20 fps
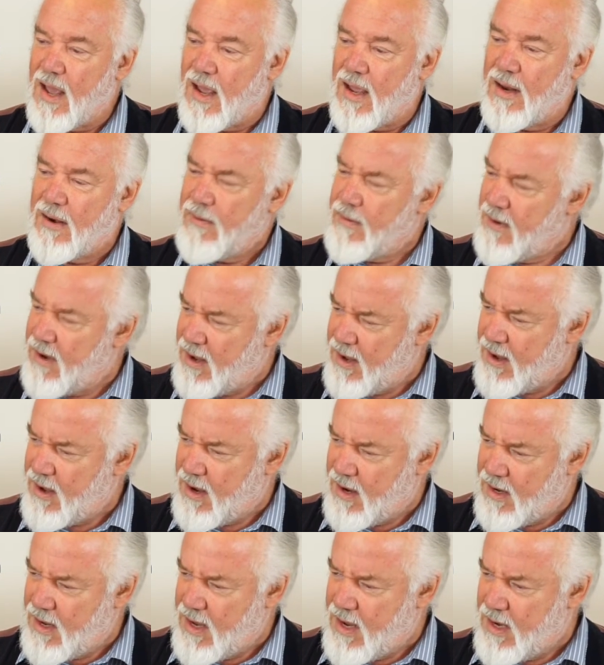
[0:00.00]
And
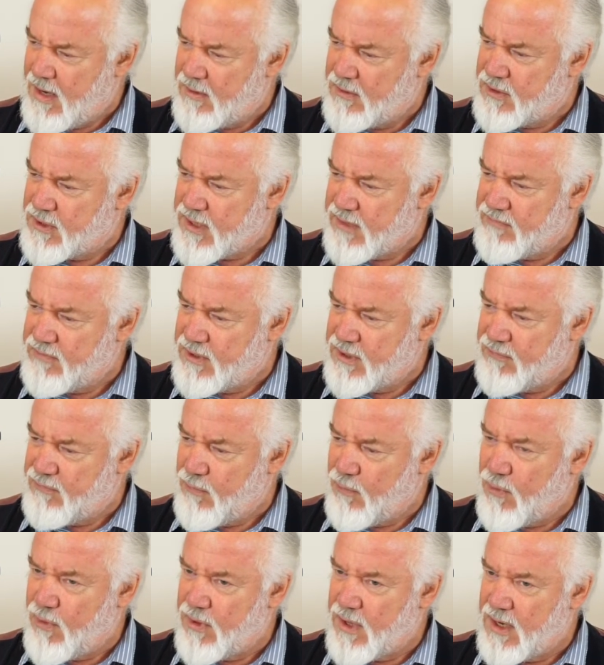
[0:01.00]
uh, in
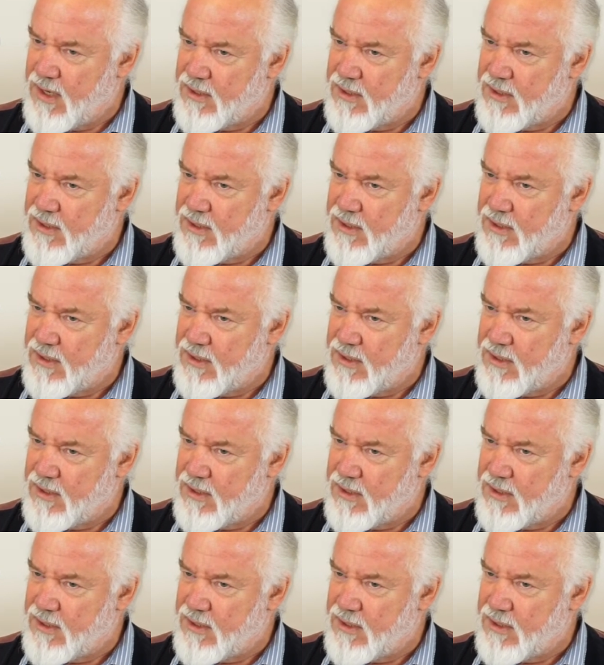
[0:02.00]
seventy-four,